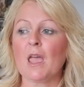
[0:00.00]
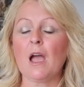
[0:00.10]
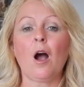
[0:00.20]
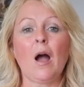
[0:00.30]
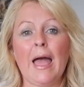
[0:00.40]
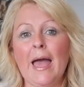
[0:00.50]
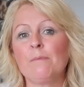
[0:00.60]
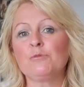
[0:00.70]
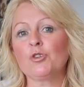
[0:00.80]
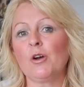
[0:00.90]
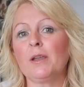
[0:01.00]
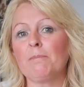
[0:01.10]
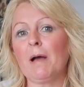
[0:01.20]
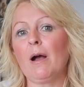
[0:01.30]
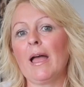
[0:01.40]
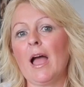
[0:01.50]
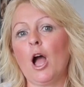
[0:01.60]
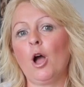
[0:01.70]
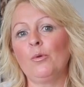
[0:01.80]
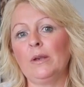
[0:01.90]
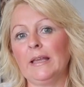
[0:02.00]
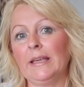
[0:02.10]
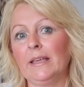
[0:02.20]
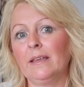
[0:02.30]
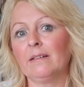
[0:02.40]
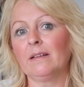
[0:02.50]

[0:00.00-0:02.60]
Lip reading: I am trying to buy only